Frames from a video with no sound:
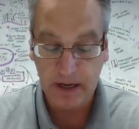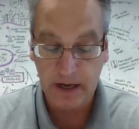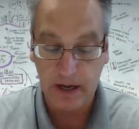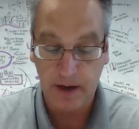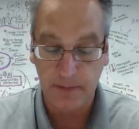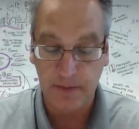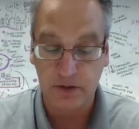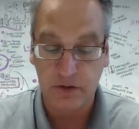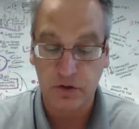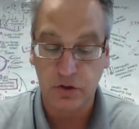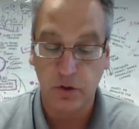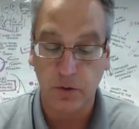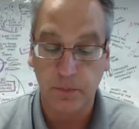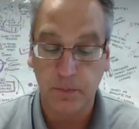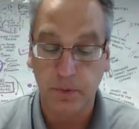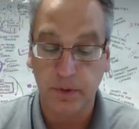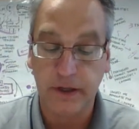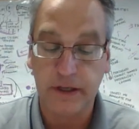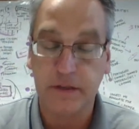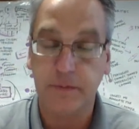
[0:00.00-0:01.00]
Um, and so
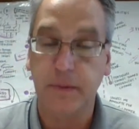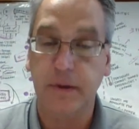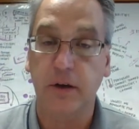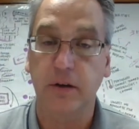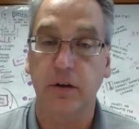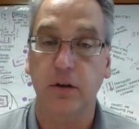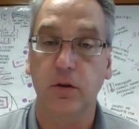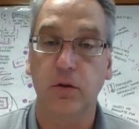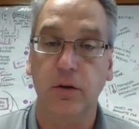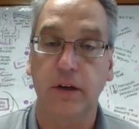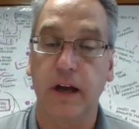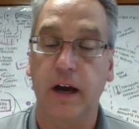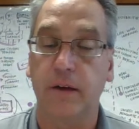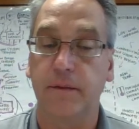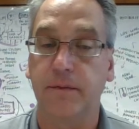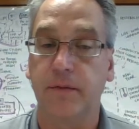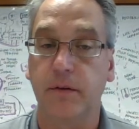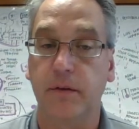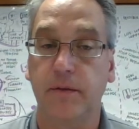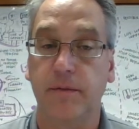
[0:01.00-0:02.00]
please be on the
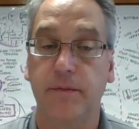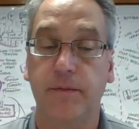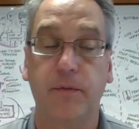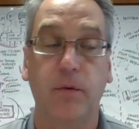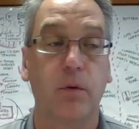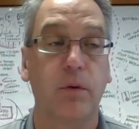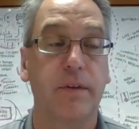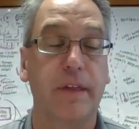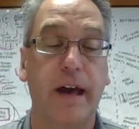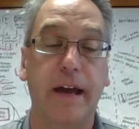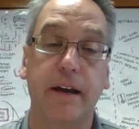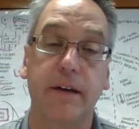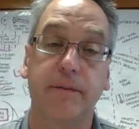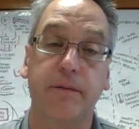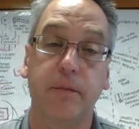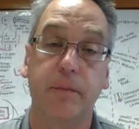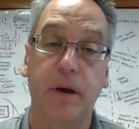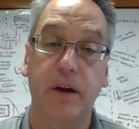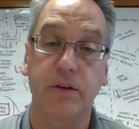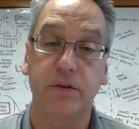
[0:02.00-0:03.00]
lookout for, for that
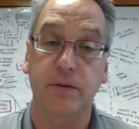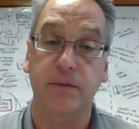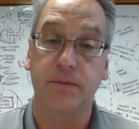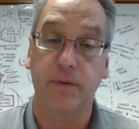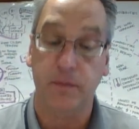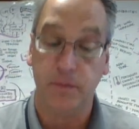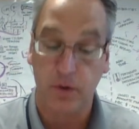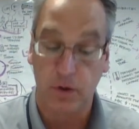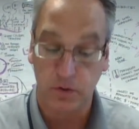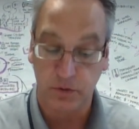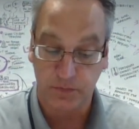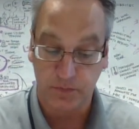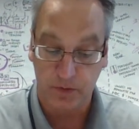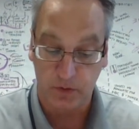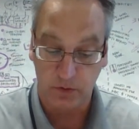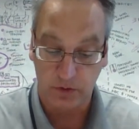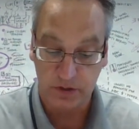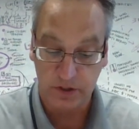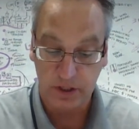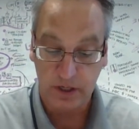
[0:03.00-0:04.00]
information from those
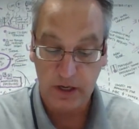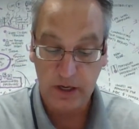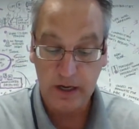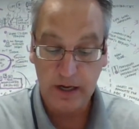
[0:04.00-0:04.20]
folks.